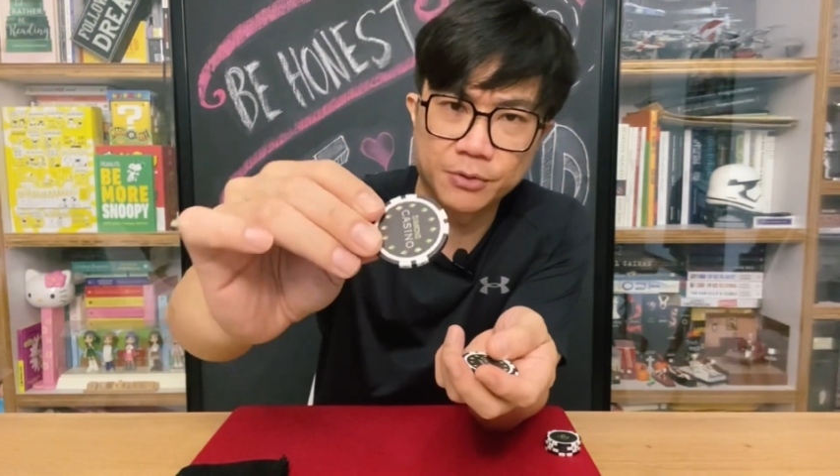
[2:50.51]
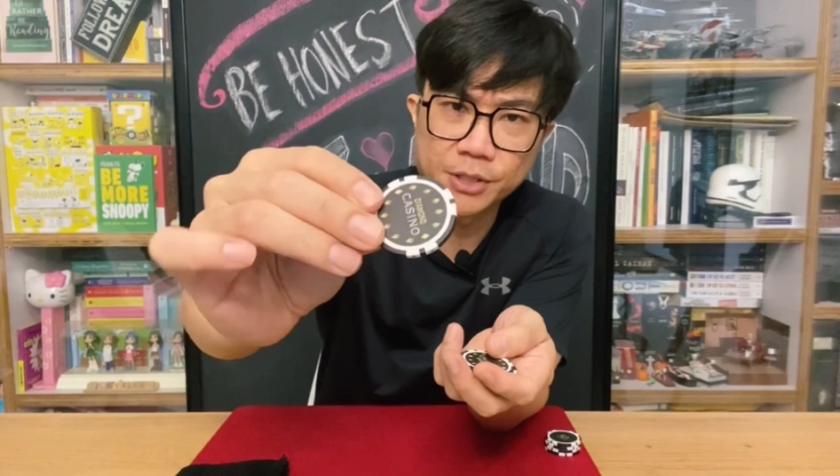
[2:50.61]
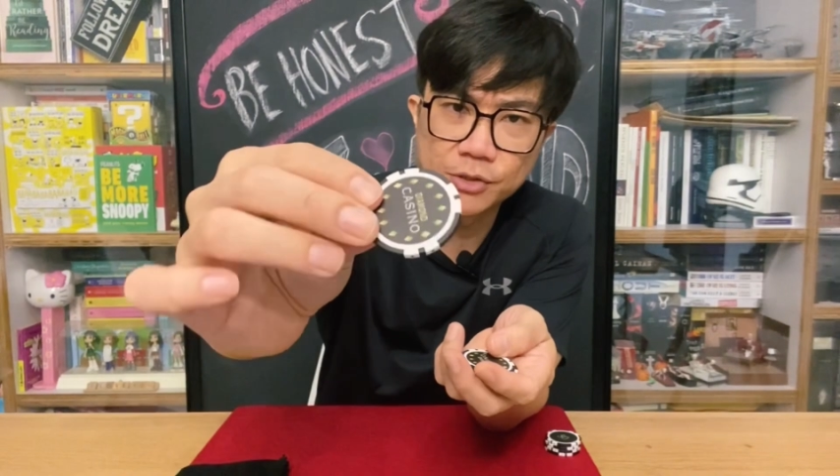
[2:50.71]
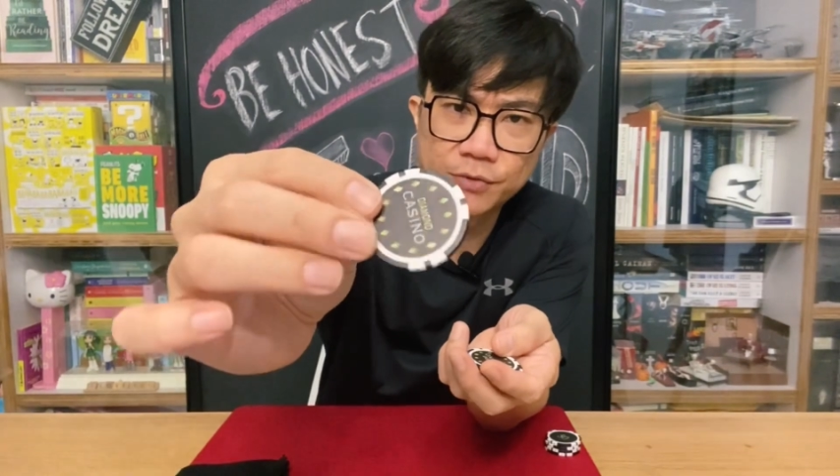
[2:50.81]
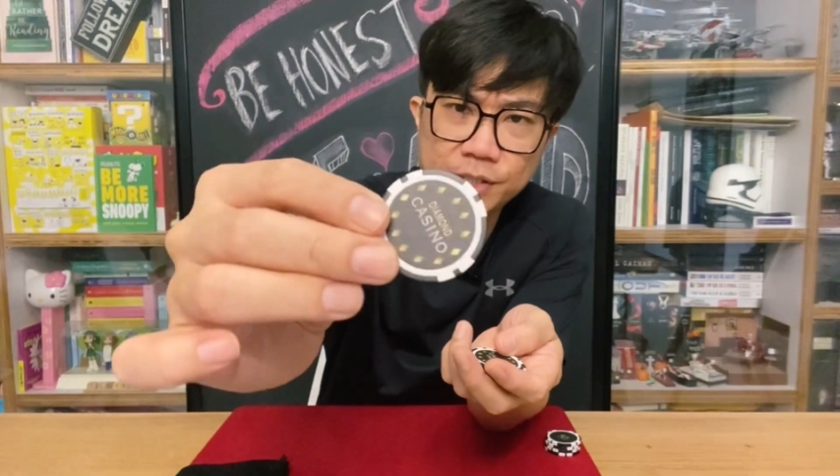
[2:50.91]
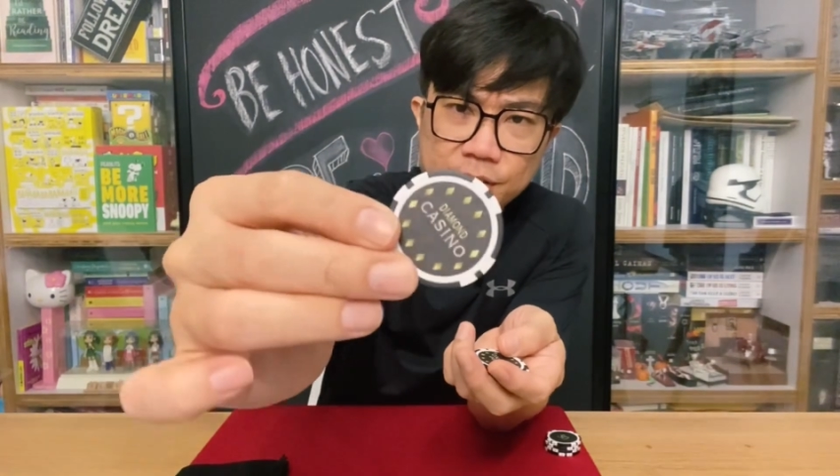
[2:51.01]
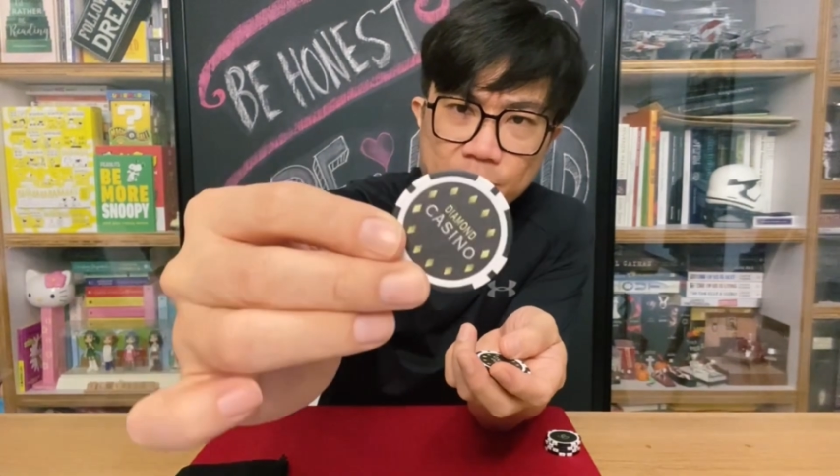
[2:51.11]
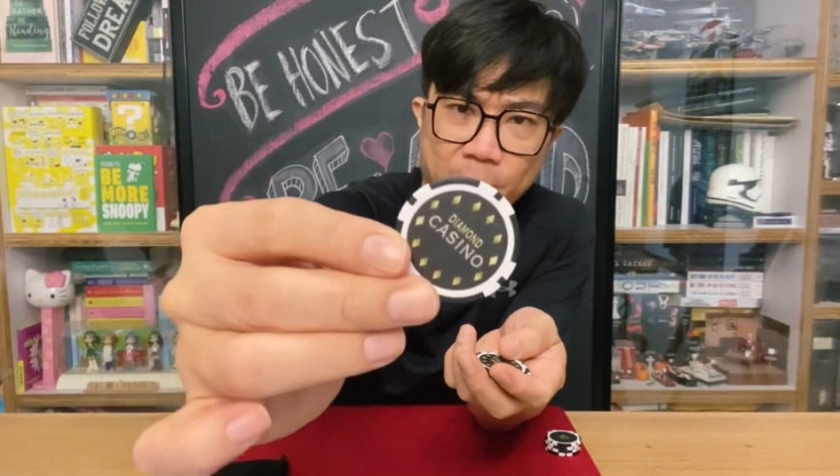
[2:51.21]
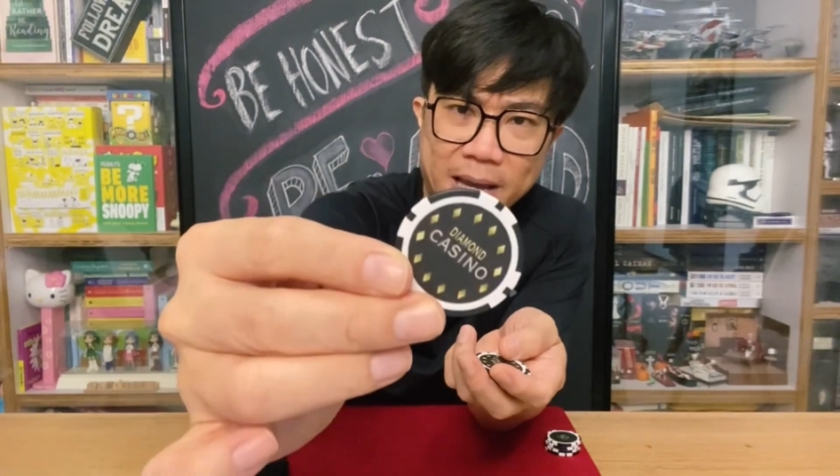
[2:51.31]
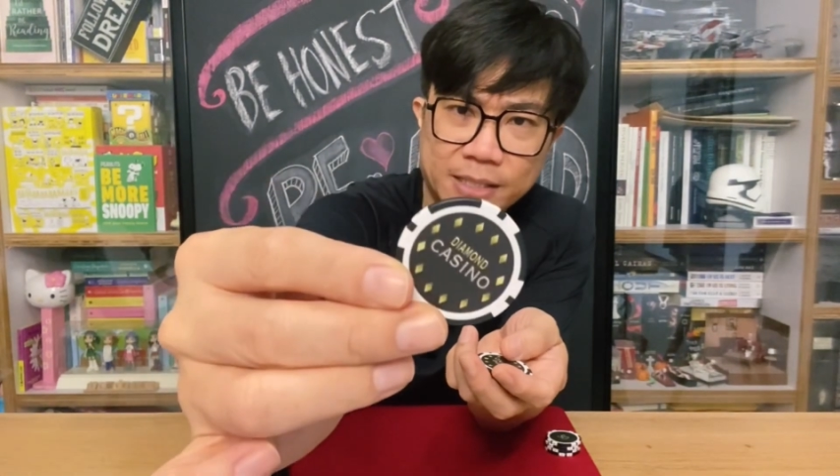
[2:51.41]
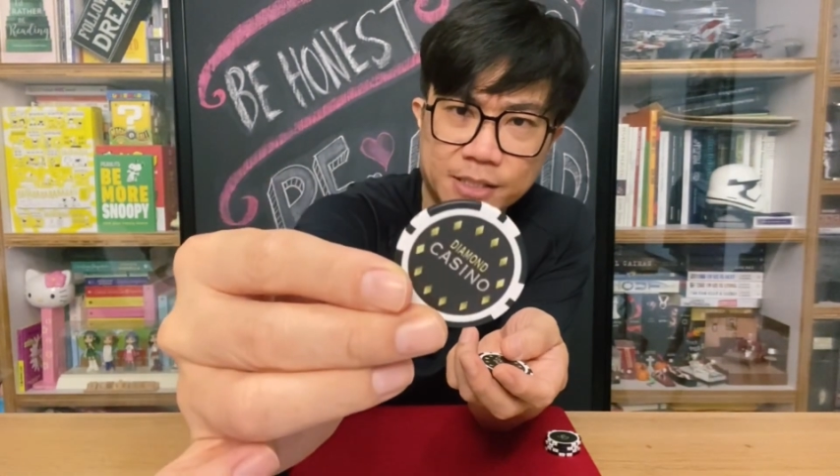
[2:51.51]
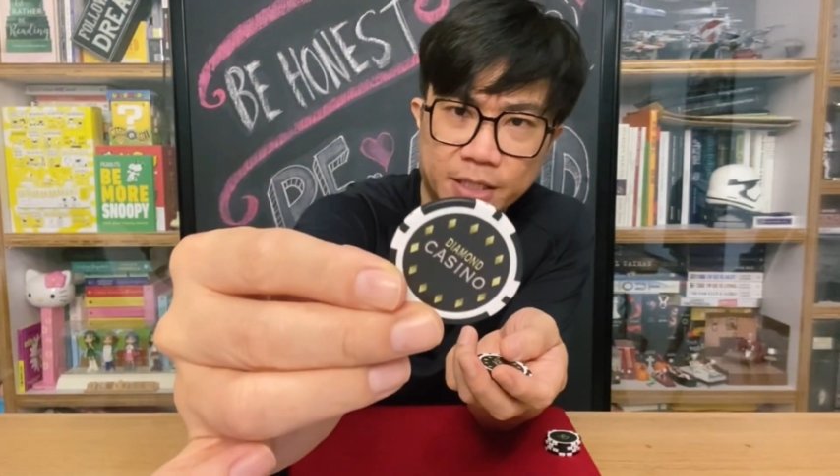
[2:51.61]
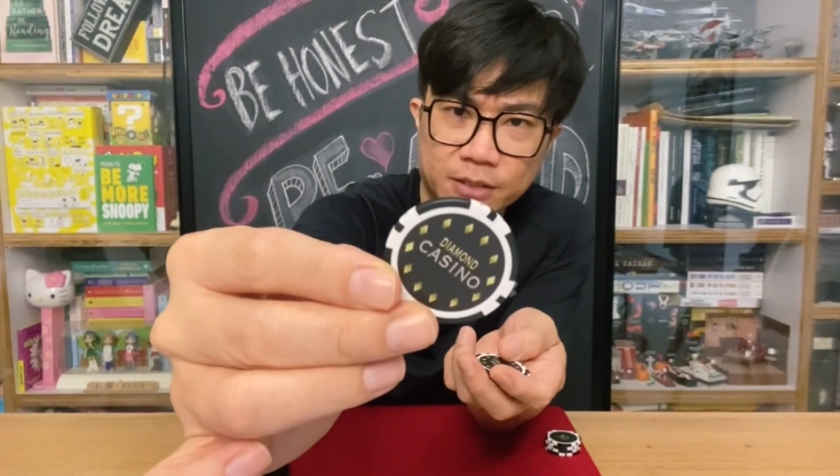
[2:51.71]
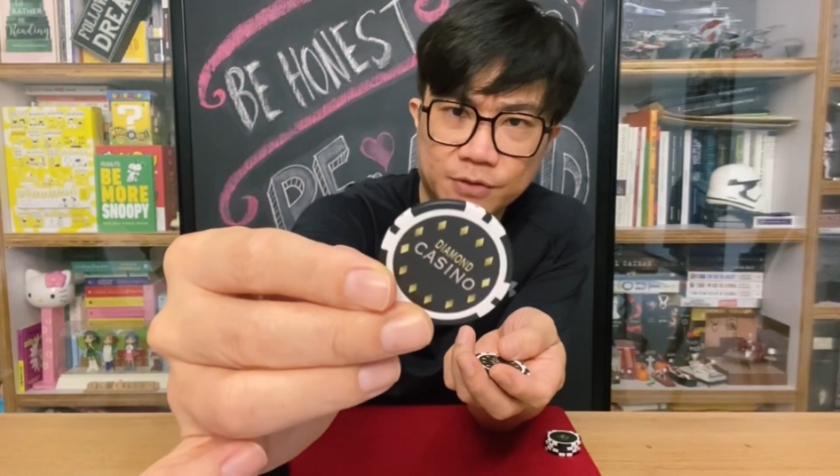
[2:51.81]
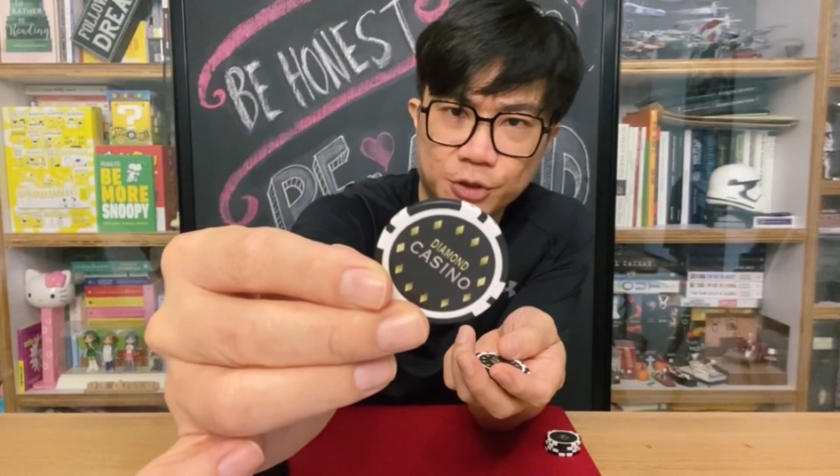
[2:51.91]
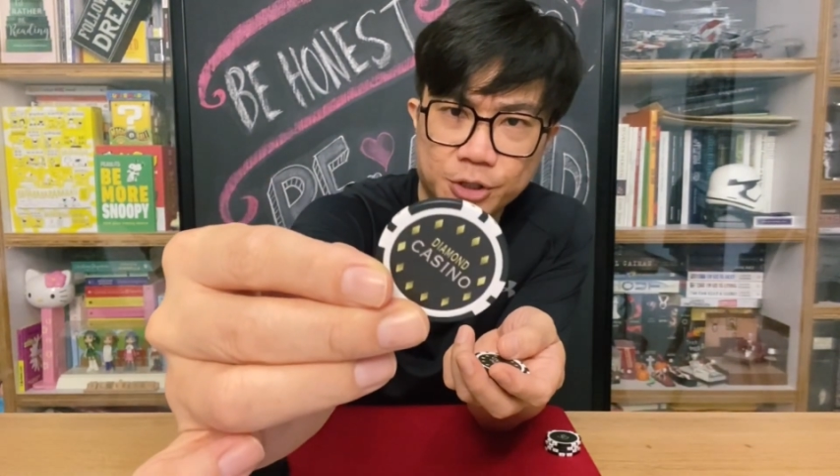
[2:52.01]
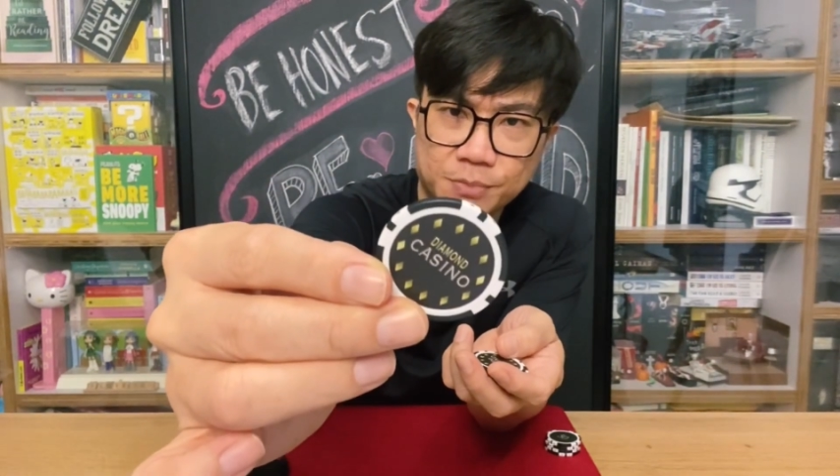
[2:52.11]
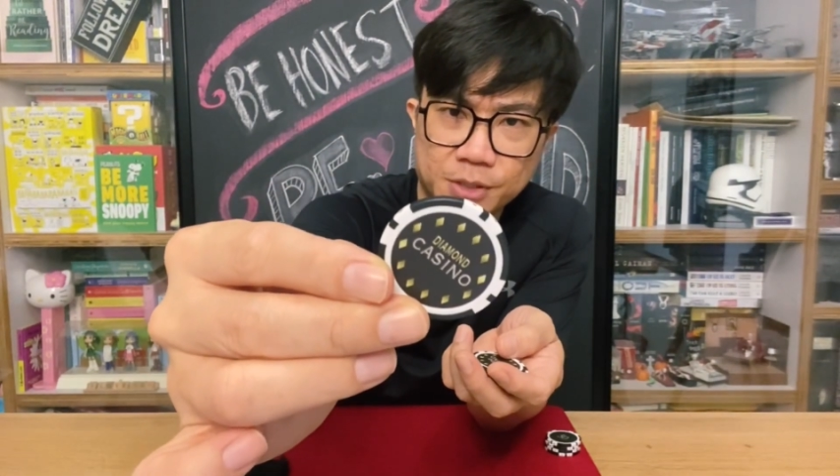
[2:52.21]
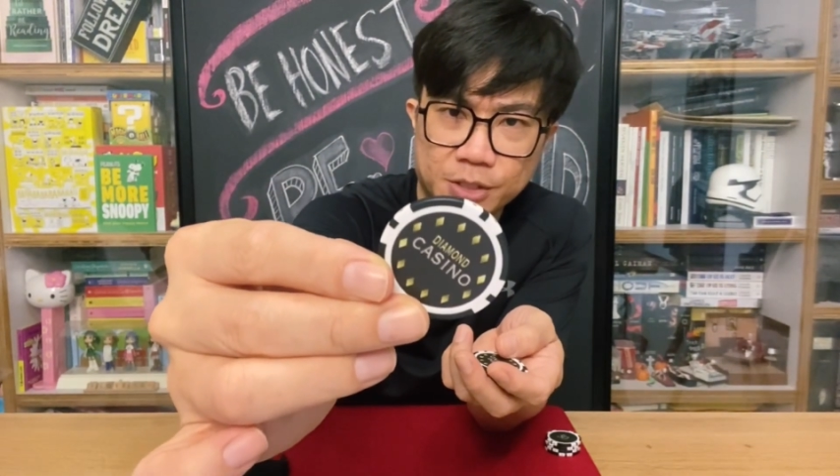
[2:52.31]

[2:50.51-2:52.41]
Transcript: Okay, so this is the back design of the chips.